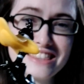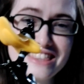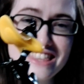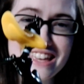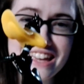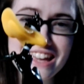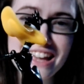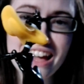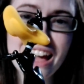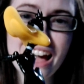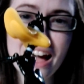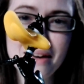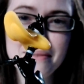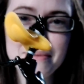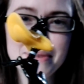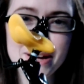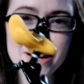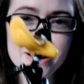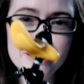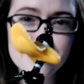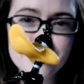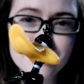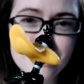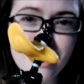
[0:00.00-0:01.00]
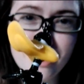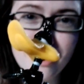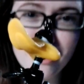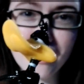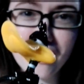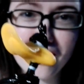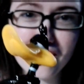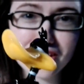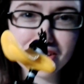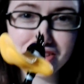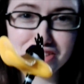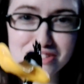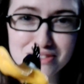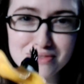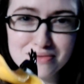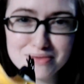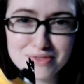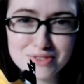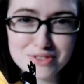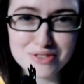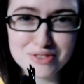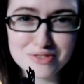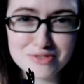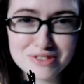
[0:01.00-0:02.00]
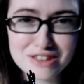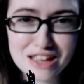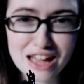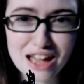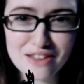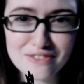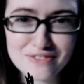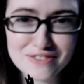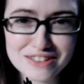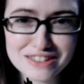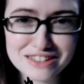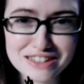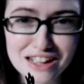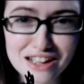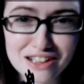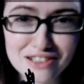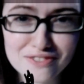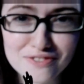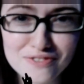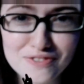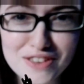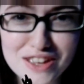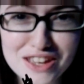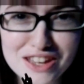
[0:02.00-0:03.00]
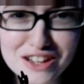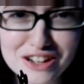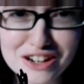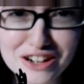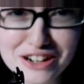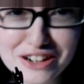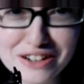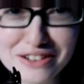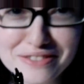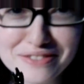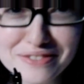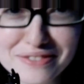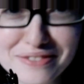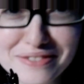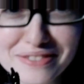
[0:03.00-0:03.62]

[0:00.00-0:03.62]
think about our awesome new Daffy Duck figure.